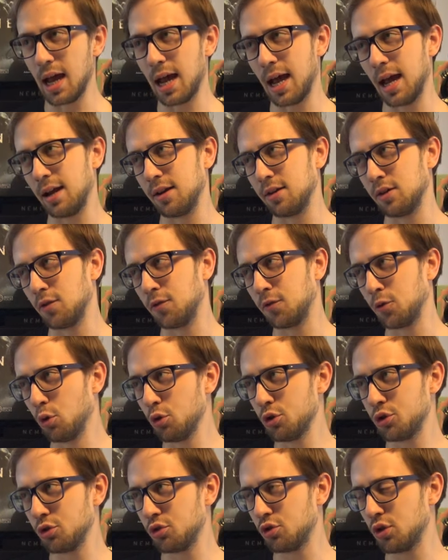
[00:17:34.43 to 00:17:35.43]
And of
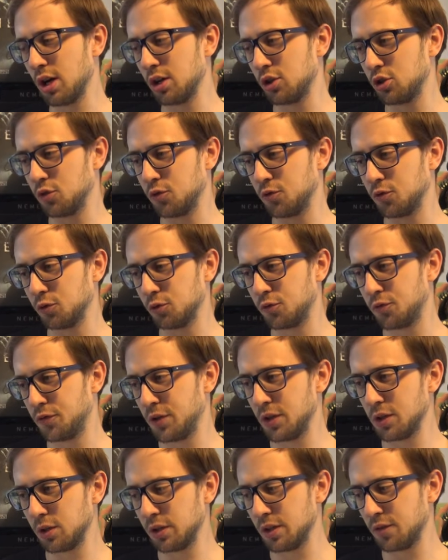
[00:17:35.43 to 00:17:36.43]
course you're trying to
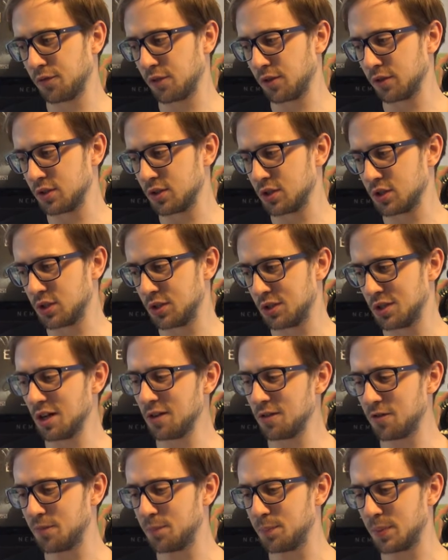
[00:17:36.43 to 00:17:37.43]
fulfill different
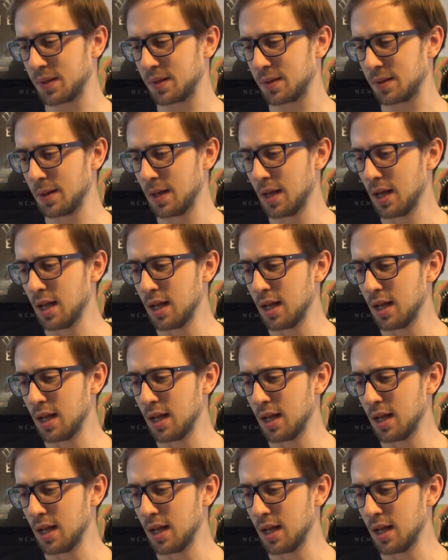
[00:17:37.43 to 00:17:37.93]
stuff, but